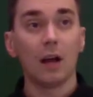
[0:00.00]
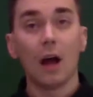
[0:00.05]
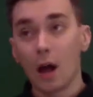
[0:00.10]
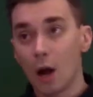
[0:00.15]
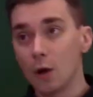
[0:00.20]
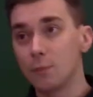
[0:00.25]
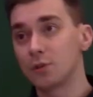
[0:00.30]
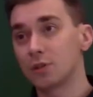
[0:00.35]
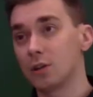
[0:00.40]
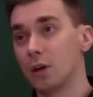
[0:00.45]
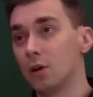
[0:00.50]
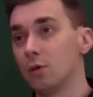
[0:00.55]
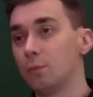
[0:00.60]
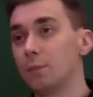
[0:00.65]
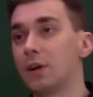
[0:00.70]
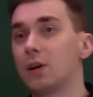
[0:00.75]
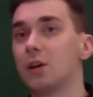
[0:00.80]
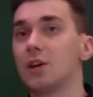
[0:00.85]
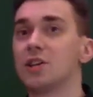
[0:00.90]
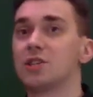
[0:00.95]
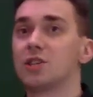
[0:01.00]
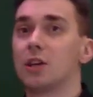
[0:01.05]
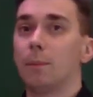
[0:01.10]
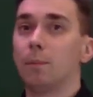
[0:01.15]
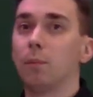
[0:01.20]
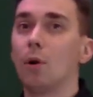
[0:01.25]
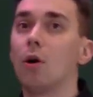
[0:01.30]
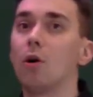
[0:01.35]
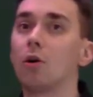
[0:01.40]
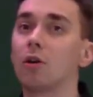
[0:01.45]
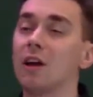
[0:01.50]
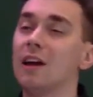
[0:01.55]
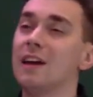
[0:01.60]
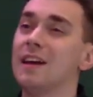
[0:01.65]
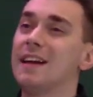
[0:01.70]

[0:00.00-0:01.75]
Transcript: I hope so, because a blog